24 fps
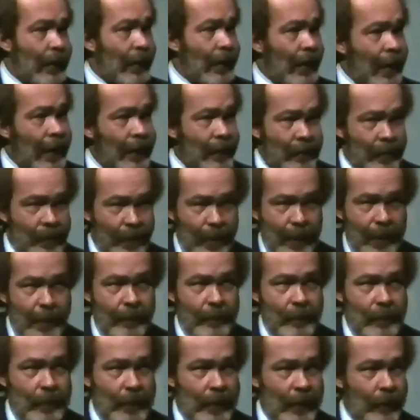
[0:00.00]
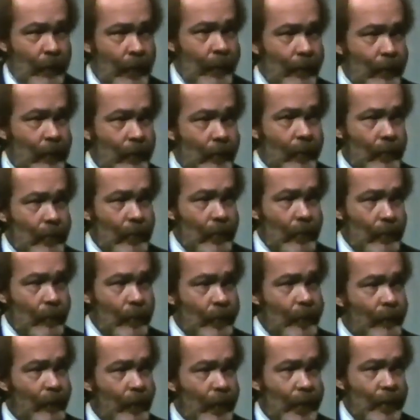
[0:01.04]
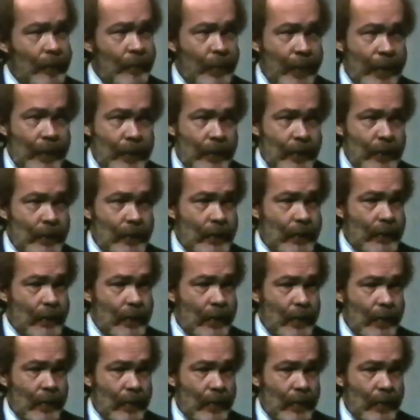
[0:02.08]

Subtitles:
At times, however, we find patients